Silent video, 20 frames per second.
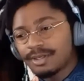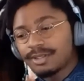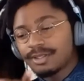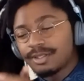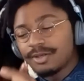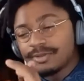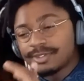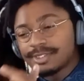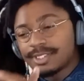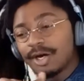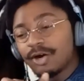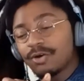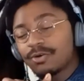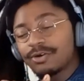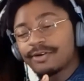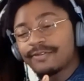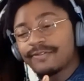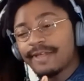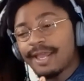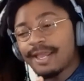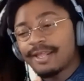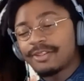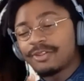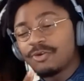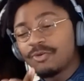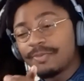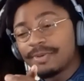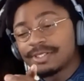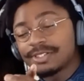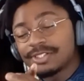you told her that
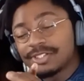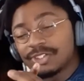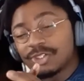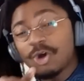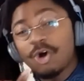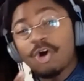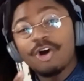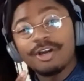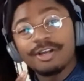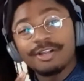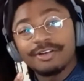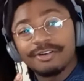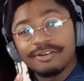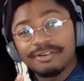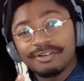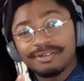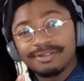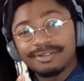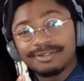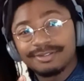you've been stalking her